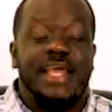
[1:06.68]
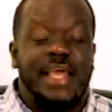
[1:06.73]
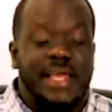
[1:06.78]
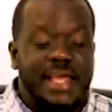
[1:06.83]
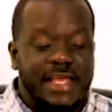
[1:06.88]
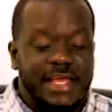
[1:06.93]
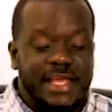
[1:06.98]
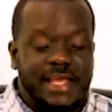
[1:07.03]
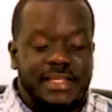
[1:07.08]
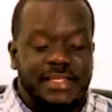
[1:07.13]

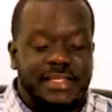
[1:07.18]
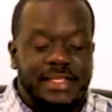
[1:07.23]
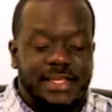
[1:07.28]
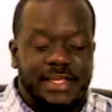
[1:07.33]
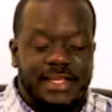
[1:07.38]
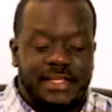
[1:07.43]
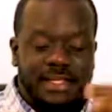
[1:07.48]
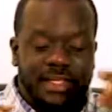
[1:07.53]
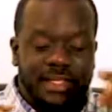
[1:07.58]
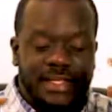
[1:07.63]
And,
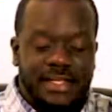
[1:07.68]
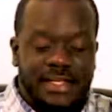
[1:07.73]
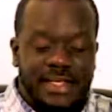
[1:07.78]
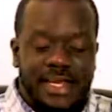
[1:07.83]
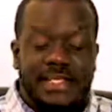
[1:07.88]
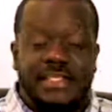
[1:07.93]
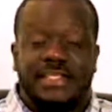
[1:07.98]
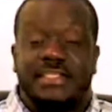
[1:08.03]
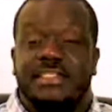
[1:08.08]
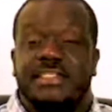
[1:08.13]
and, and,
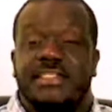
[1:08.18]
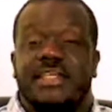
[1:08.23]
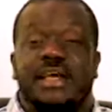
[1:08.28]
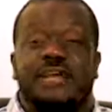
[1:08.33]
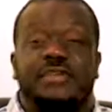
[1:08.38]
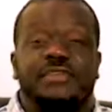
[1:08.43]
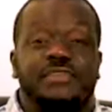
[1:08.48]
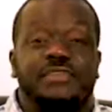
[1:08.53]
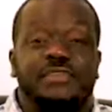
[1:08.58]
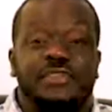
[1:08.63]
yesterday
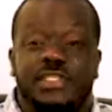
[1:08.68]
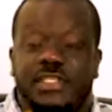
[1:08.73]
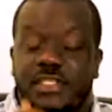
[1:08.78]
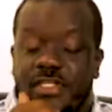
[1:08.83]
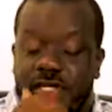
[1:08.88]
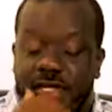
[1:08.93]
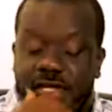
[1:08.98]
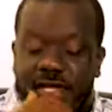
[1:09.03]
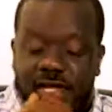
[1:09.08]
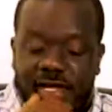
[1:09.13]
I was reading
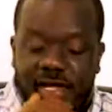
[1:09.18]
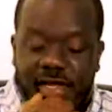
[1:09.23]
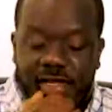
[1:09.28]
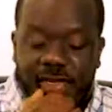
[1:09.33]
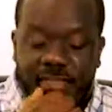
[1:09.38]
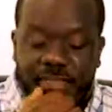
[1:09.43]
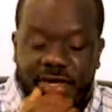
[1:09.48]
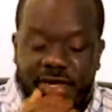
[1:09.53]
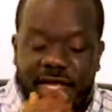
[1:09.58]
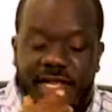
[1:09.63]

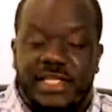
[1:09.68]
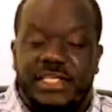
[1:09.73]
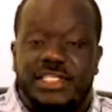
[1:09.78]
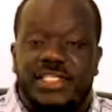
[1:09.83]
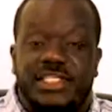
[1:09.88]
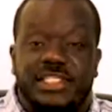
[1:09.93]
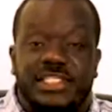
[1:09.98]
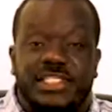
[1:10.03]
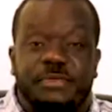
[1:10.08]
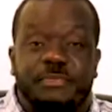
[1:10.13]
um,
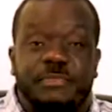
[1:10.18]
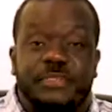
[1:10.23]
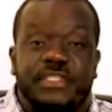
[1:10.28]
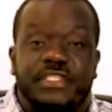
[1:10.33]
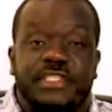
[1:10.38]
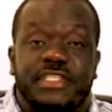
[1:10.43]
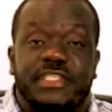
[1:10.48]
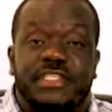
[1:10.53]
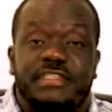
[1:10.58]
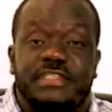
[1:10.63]
Galatians chapter
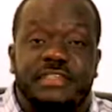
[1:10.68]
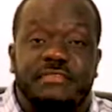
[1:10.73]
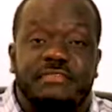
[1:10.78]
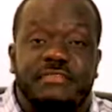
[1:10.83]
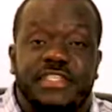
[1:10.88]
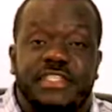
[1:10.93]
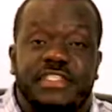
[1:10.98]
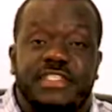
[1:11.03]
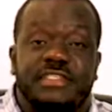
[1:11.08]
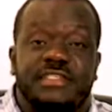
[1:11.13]
6 and
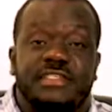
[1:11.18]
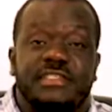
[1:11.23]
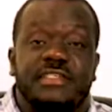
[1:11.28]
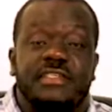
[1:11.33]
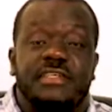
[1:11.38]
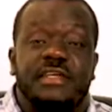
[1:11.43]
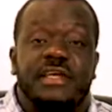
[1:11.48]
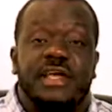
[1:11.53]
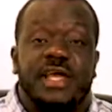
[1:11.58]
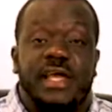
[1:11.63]
verse
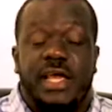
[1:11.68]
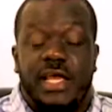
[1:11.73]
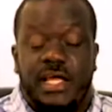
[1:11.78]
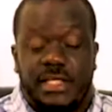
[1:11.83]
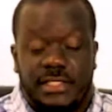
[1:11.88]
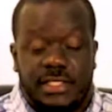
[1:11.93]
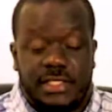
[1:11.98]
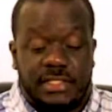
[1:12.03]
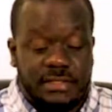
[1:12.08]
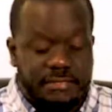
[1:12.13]

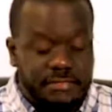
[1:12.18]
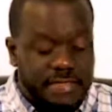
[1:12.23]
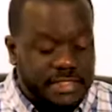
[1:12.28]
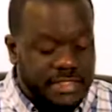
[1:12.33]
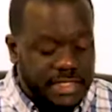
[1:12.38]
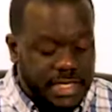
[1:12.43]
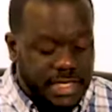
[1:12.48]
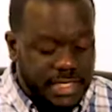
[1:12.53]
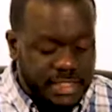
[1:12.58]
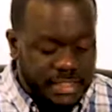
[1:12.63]
8. I think
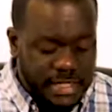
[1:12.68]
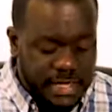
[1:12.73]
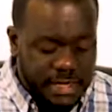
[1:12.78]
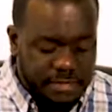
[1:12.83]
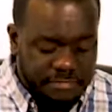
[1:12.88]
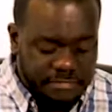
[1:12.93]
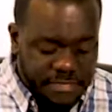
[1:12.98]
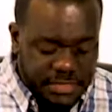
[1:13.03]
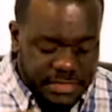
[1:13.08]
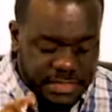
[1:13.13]
verse 8, yeah,
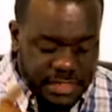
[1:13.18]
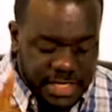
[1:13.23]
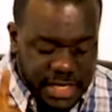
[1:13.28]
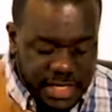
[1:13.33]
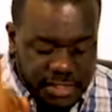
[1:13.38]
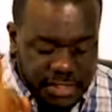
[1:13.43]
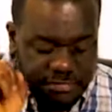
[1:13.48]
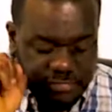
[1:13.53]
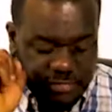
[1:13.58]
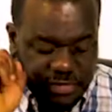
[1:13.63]
verse
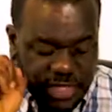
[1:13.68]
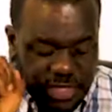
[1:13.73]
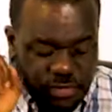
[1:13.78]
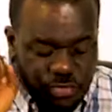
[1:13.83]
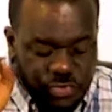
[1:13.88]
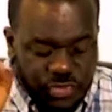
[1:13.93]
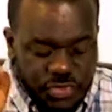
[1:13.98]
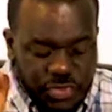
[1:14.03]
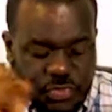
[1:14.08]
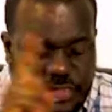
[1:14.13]
8. He who
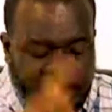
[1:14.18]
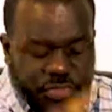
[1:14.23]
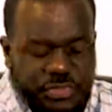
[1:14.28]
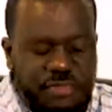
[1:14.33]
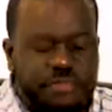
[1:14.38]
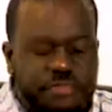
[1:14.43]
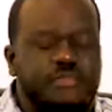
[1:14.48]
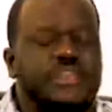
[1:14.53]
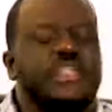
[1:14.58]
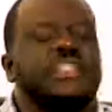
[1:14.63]
soweth to
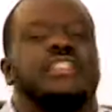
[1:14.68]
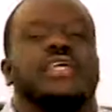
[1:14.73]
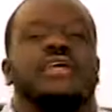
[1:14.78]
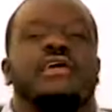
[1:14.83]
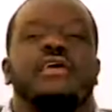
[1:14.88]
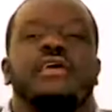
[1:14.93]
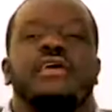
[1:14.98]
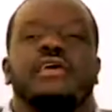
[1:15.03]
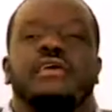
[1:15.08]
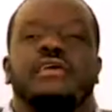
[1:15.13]
the flesh, yeah,
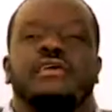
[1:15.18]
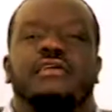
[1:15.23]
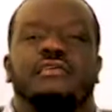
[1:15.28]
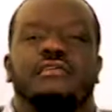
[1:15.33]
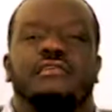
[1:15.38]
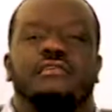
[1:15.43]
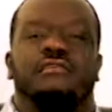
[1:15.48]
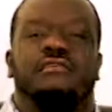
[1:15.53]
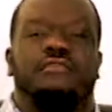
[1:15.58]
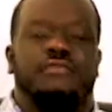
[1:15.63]

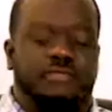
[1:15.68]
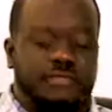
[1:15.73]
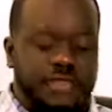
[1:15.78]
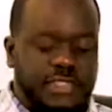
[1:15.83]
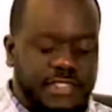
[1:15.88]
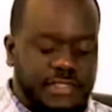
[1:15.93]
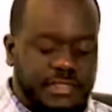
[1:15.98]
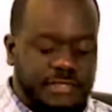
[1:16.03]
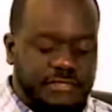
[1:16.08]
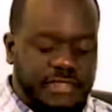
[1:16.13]
from
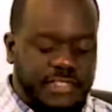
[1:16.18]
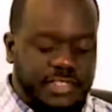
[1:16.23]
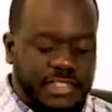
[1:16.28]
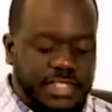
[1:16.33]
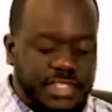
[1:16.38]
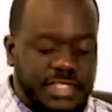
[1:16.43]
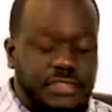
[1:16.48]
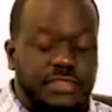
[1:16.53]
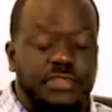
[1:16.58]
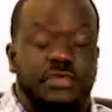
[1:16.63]
verse, verse
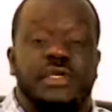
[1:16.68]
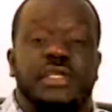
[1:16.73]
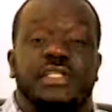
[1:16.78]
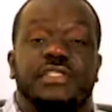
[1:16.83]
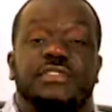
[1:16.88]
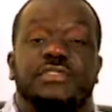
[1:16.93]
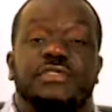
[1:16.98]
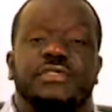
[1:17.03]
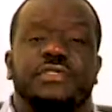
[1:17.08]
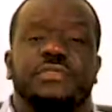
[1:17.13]
6 to 8
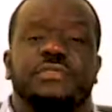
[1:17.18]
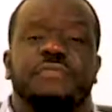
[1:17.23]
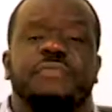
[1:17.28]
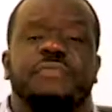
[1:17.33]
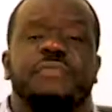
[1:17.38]
to you.